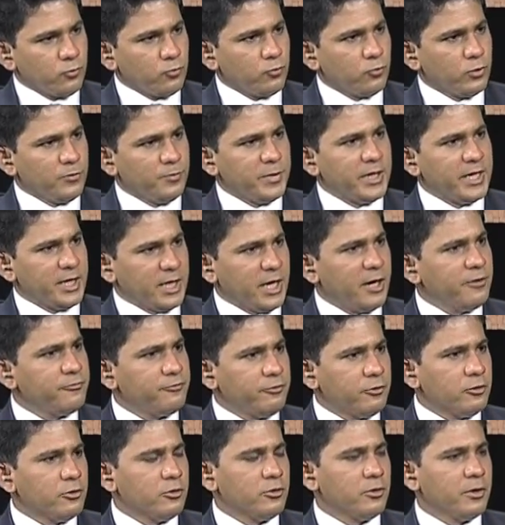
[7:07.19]
will be enough
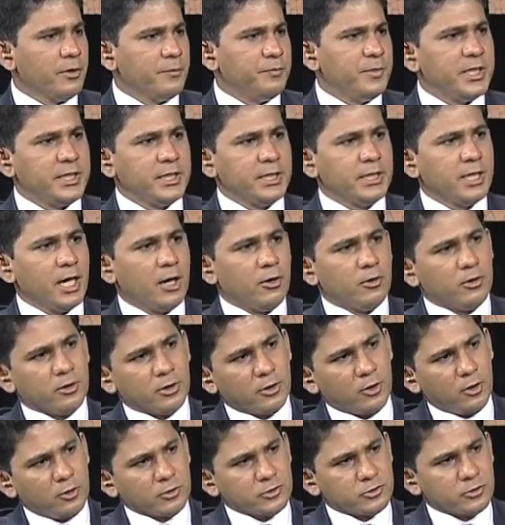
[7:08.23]
for meeting
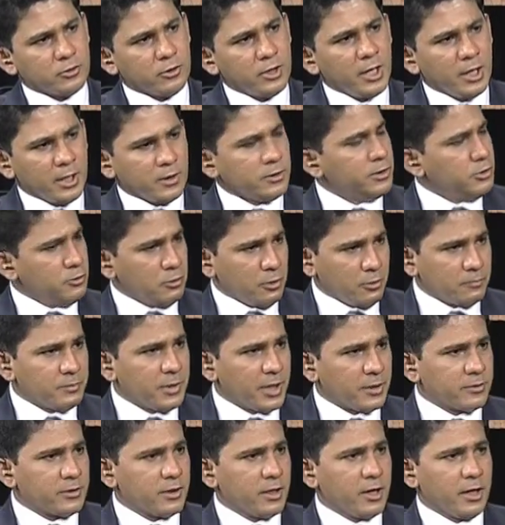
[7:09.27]
our also, you know,
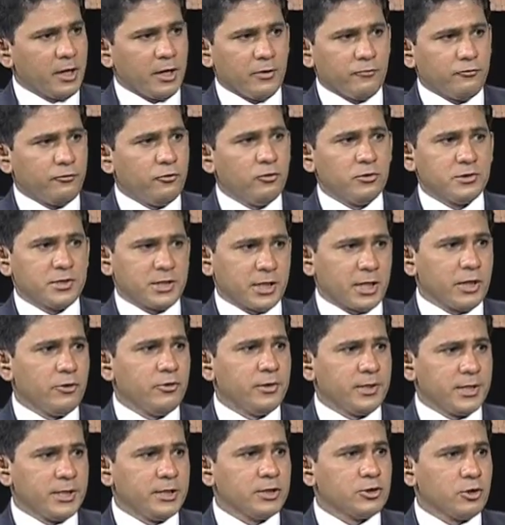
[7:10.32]
that food
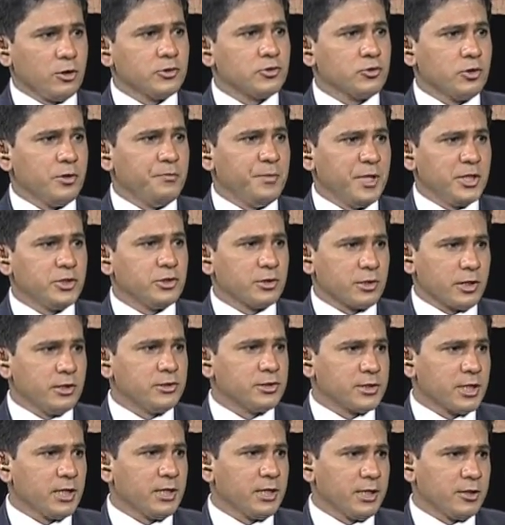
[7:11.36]
security is also a major
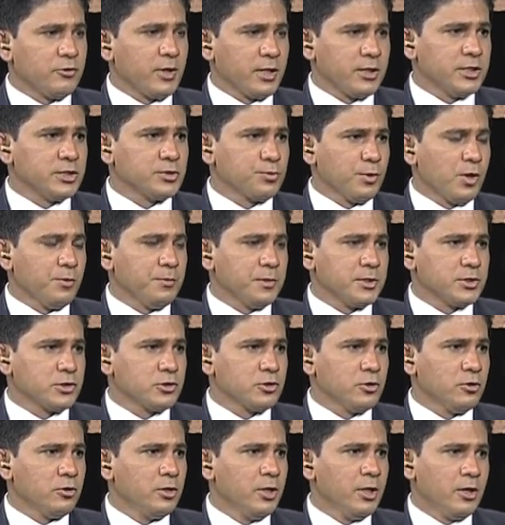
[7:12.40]
concern at this moment.
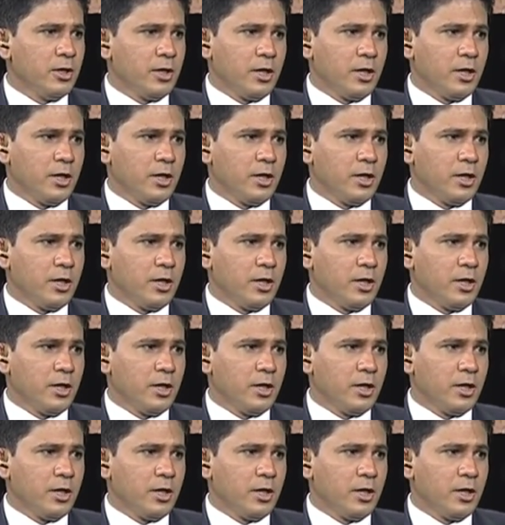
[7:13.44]
So